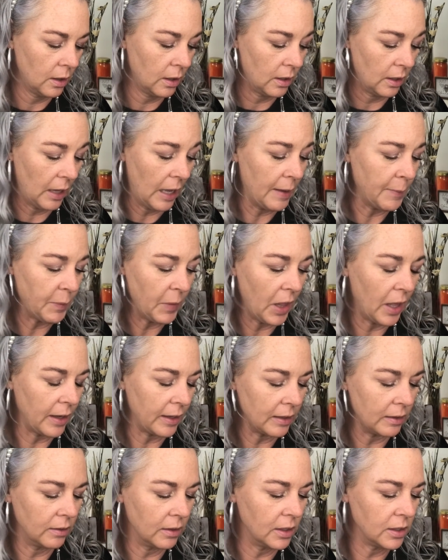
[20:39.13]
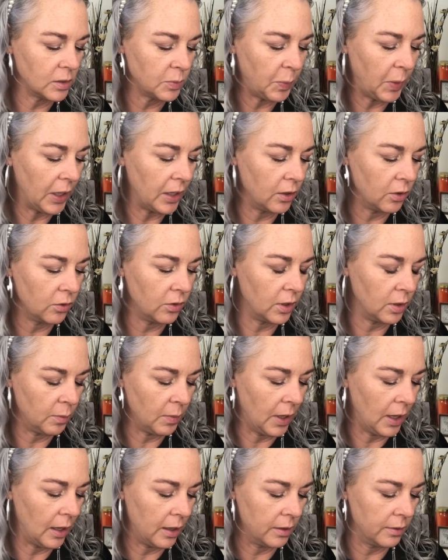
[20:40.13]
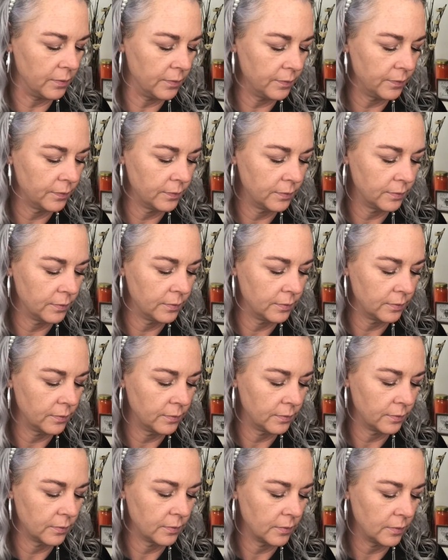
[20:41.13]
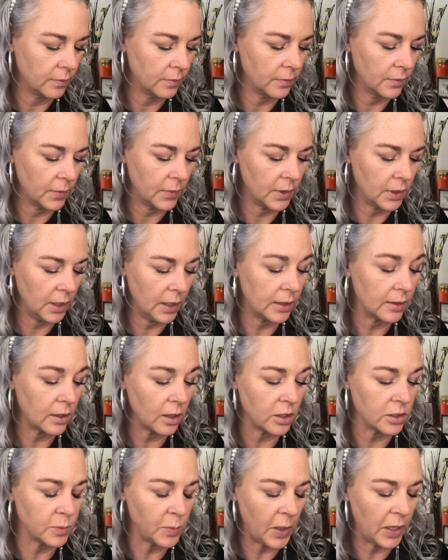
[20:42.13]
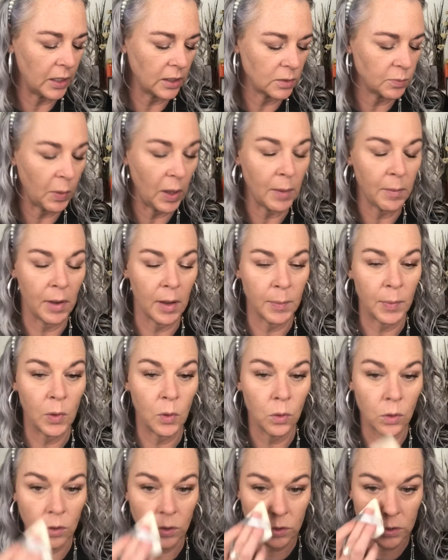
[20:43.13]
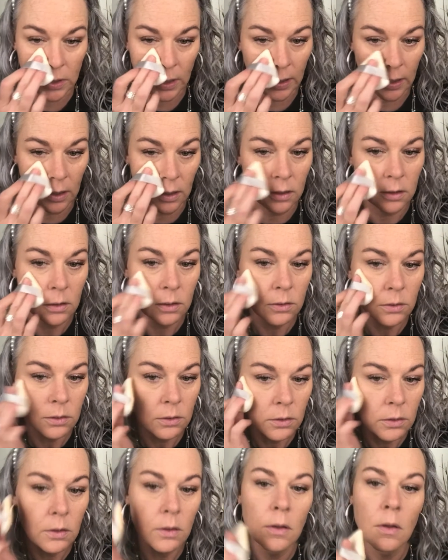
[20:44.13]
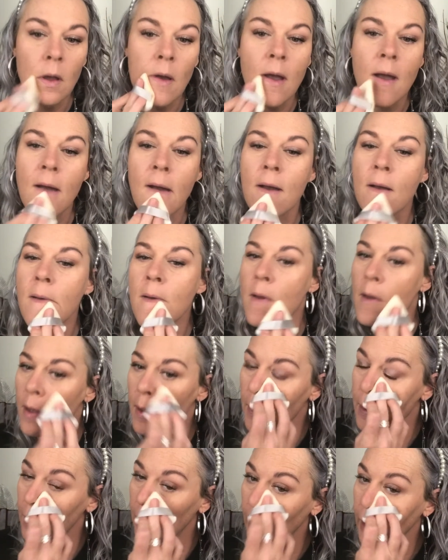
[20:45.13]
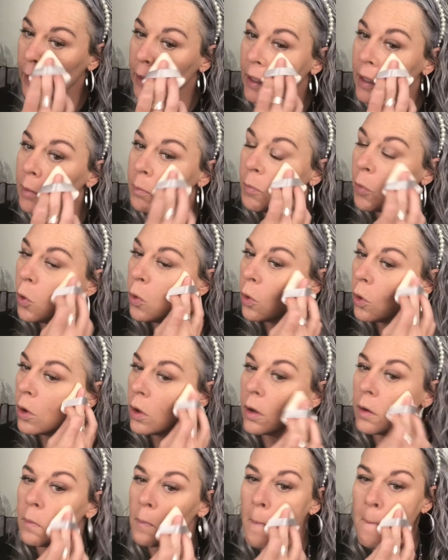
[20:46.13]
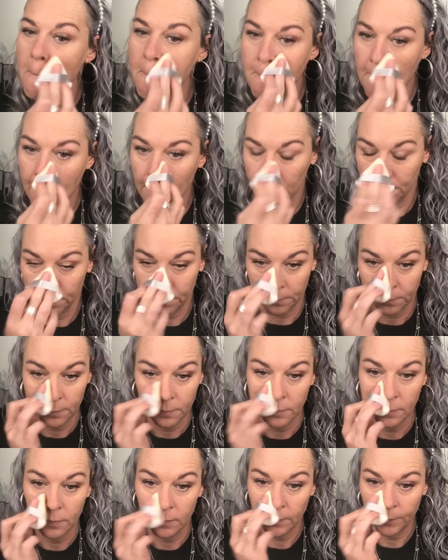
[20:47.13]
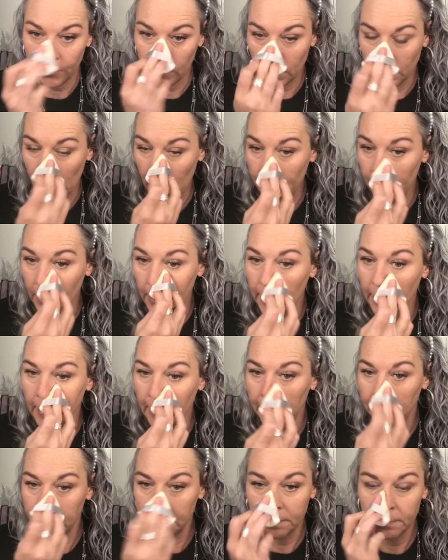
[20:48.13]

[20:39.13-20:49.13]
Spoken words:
I'm liking this better than my It Cosmetics Bye Bye Pores, and I get more for my money.